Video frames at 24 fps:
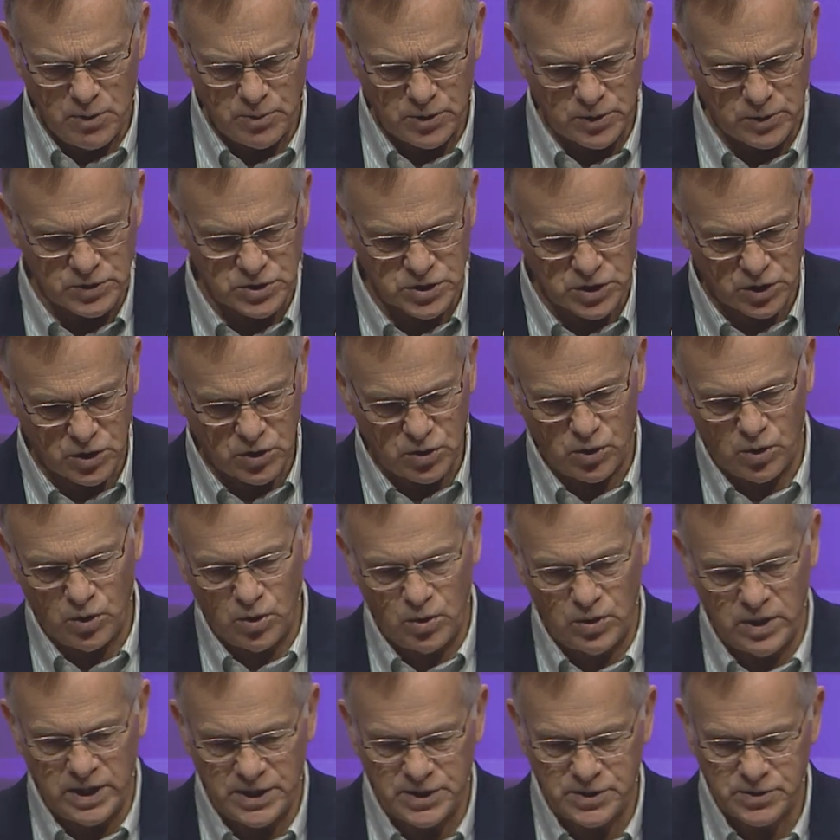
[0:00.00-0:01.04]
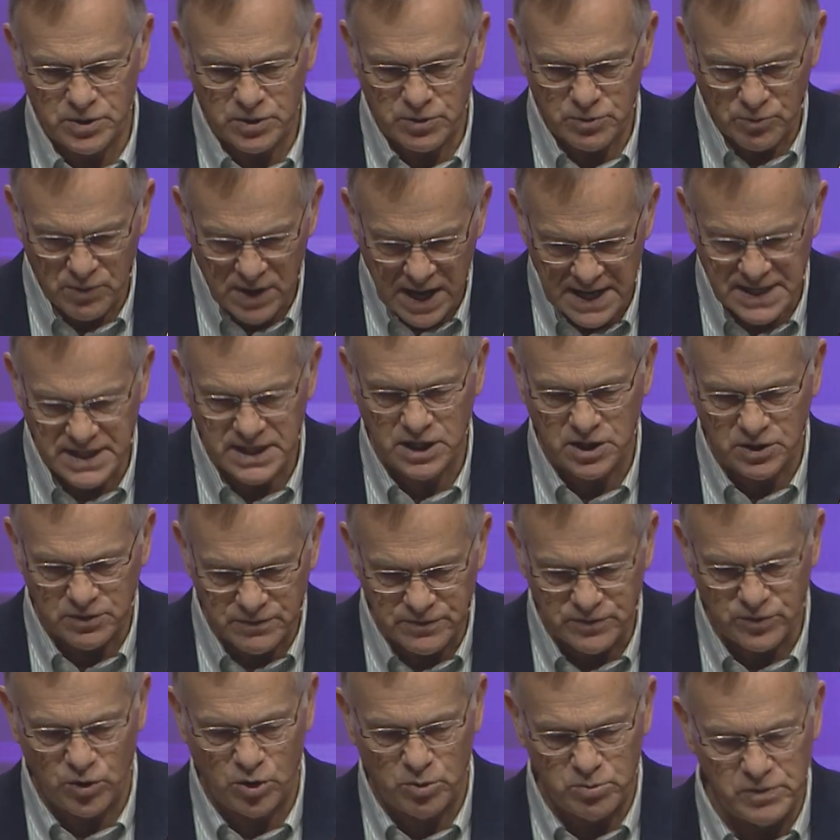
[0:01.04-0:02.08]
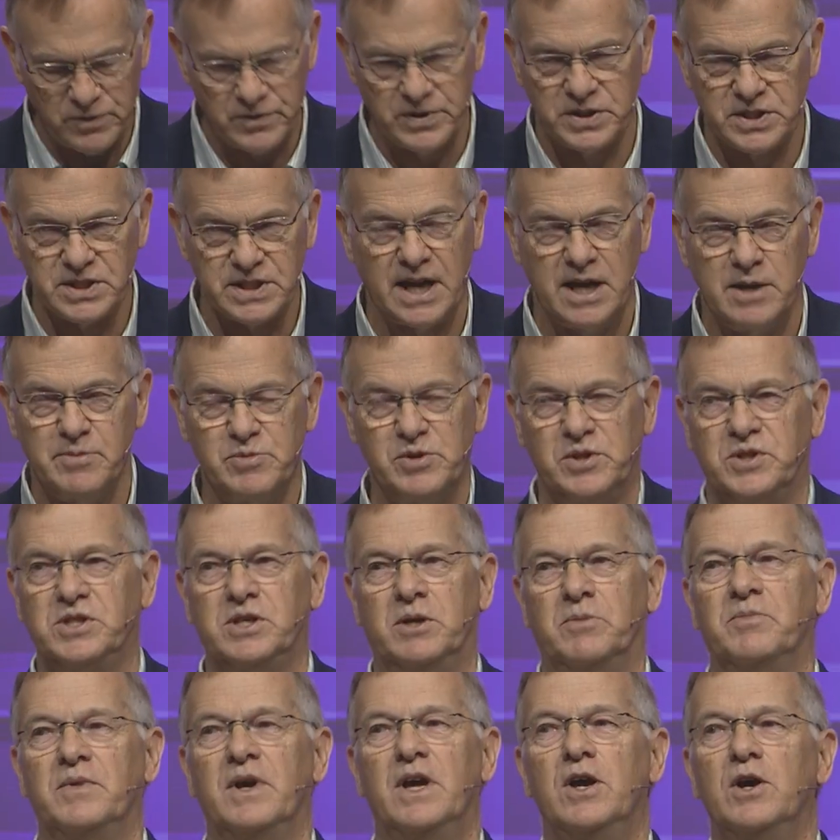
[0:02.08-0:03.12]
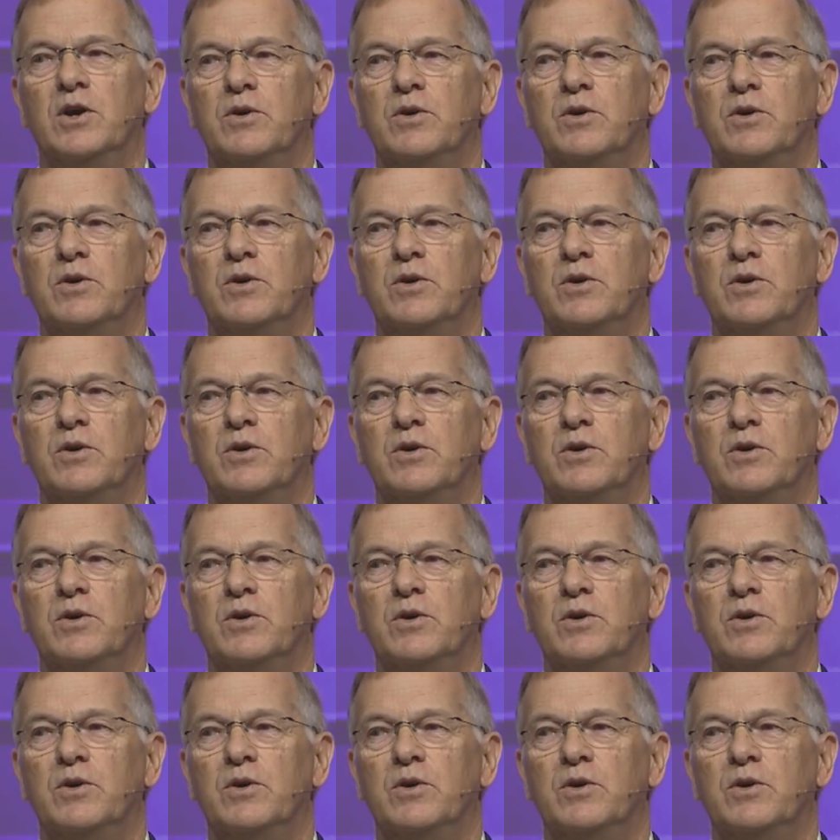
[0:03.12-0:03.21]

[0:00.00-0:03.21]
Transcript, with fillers: but was a call into a radical form of discipleship